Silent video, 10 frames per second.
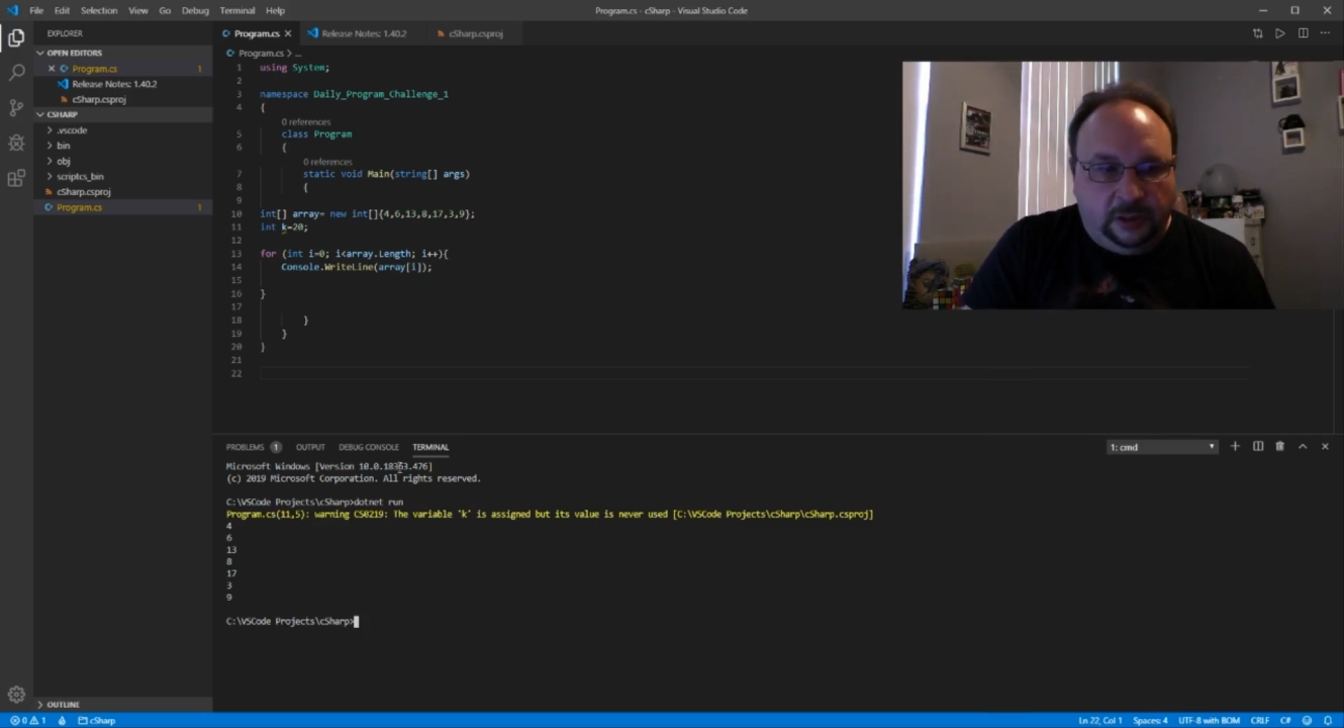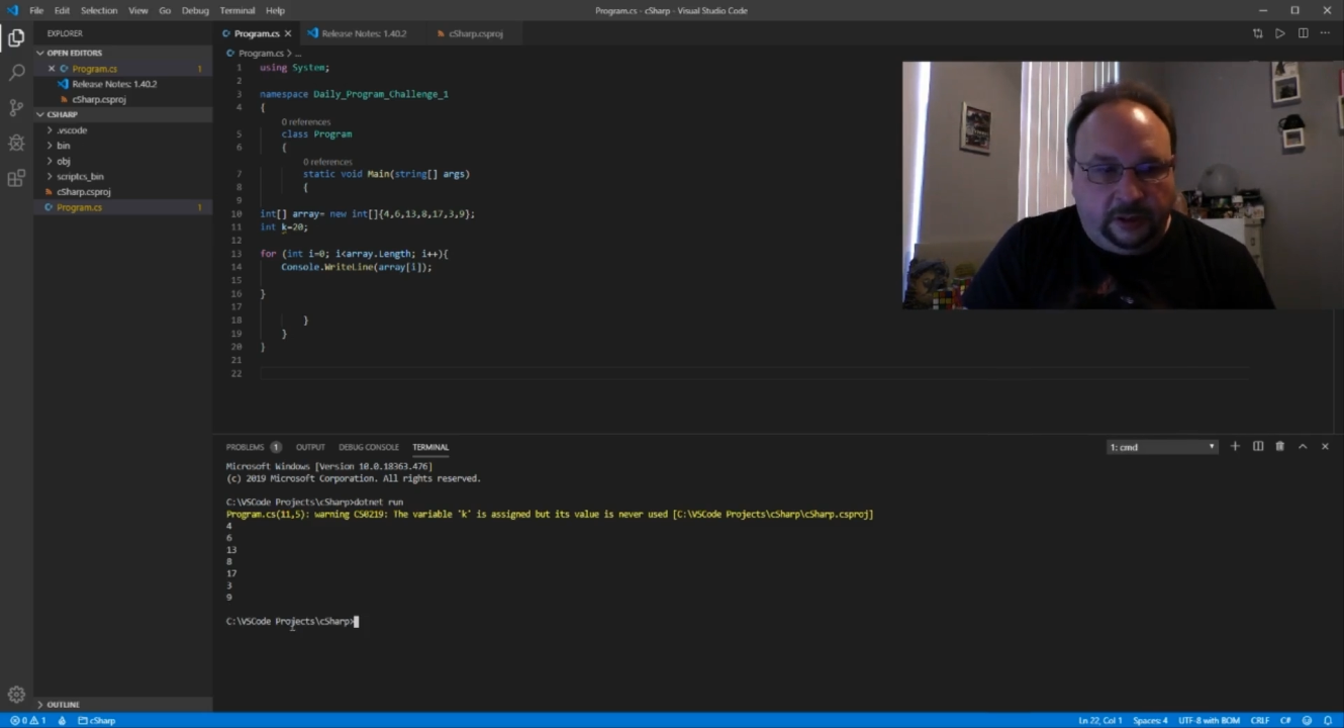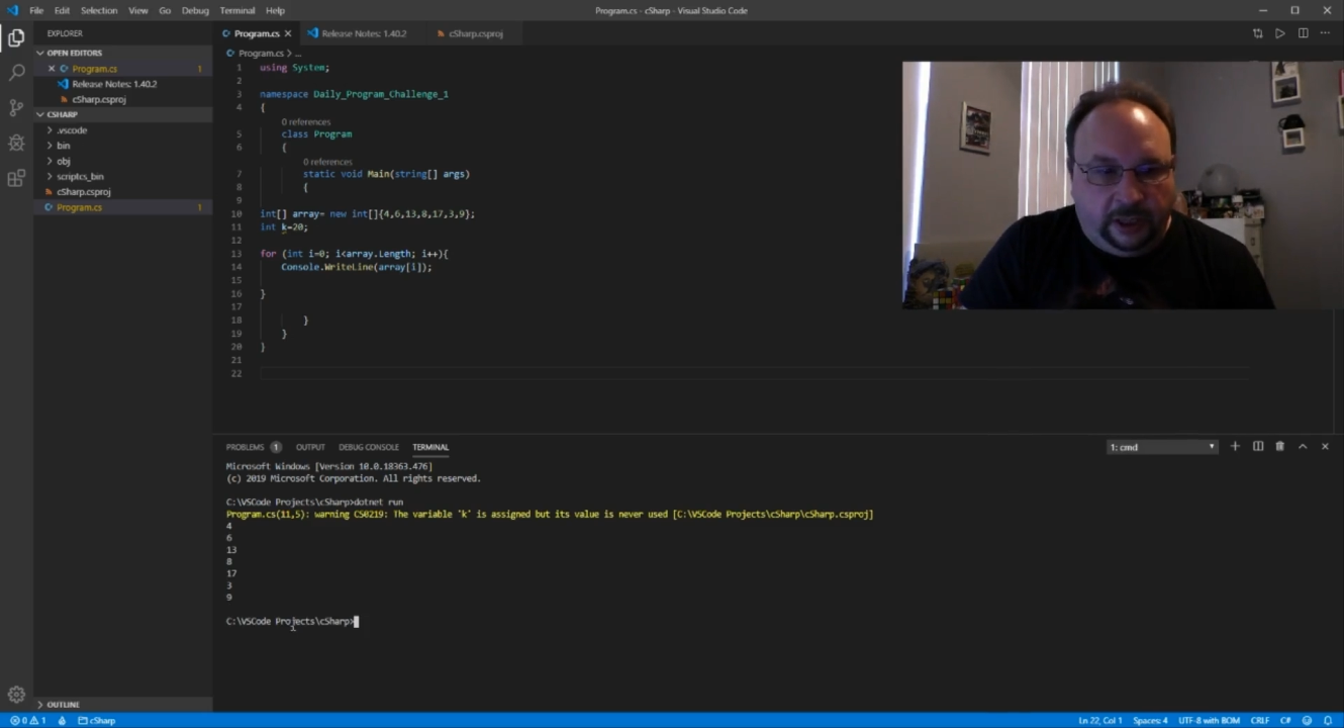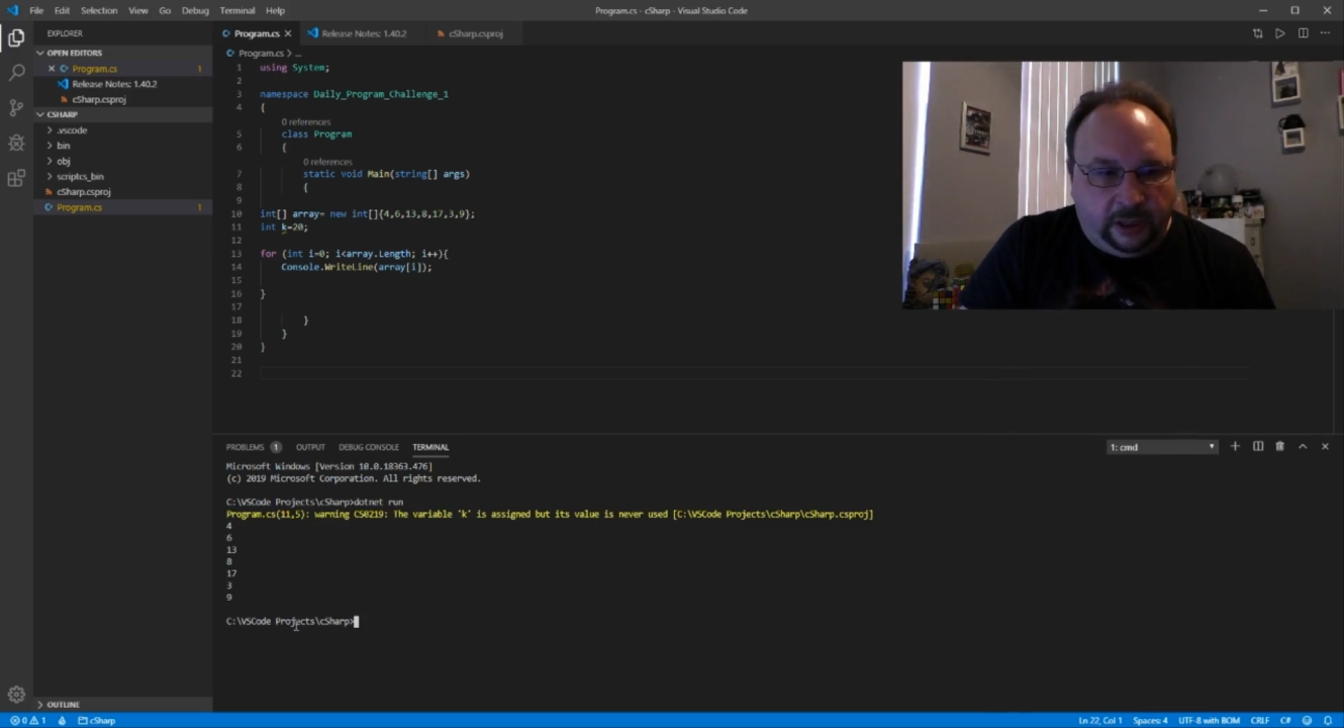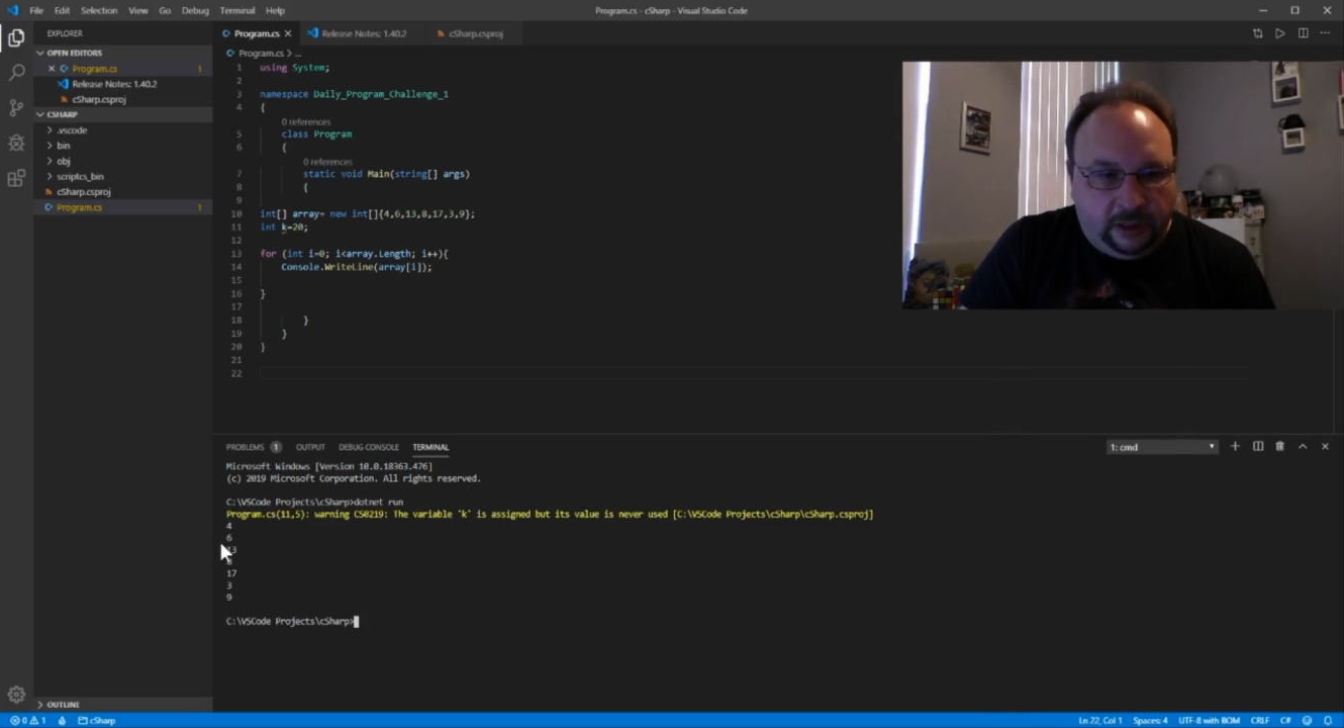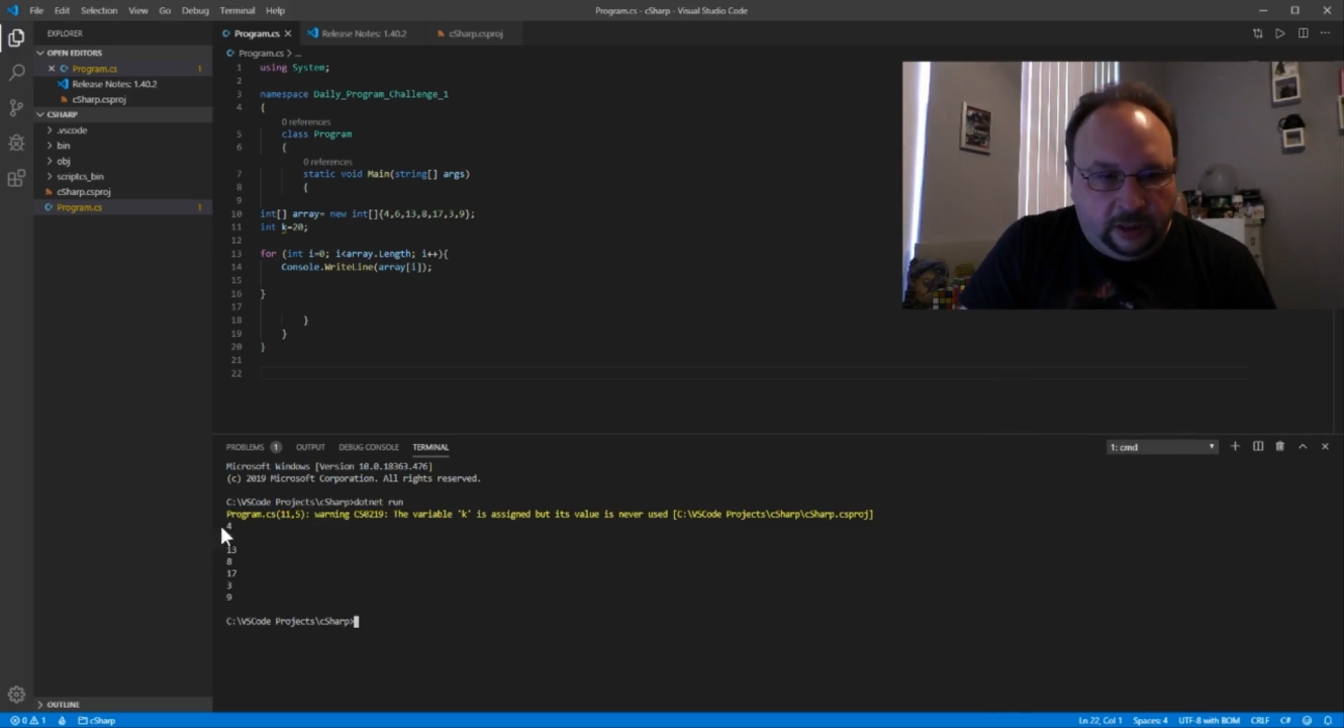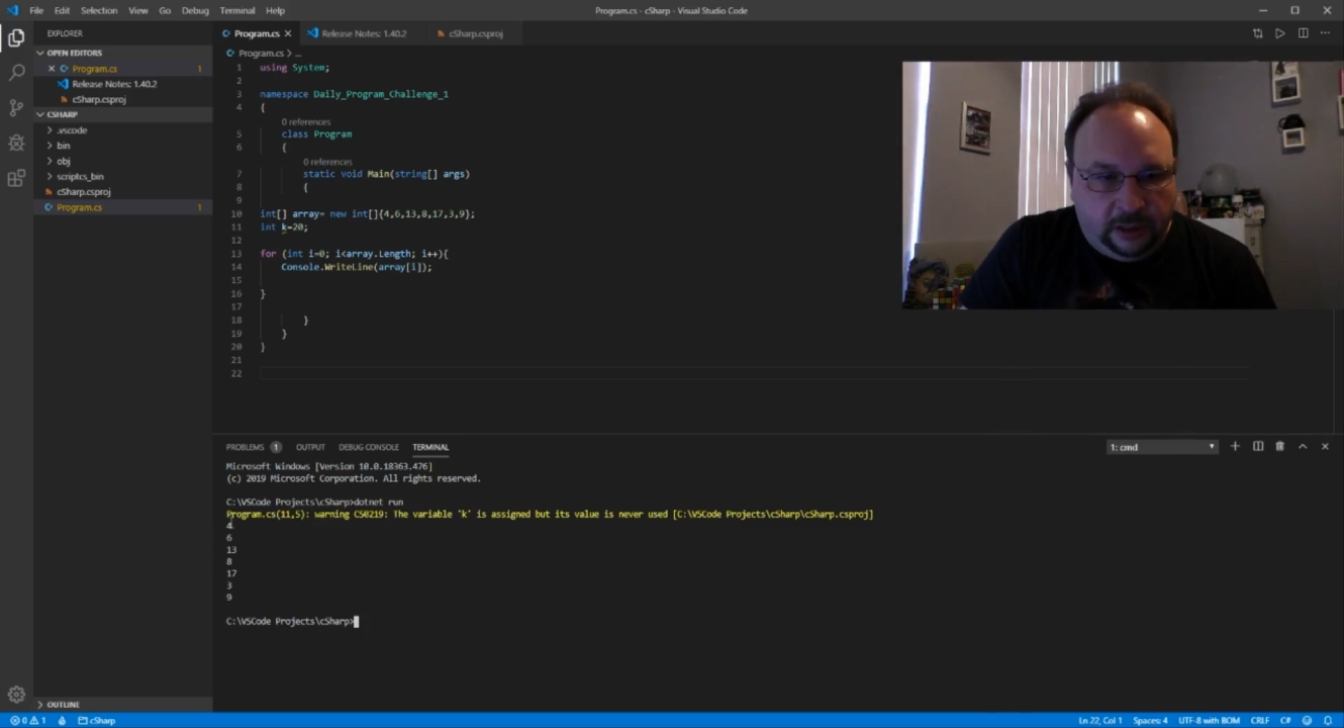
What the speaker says: Okay,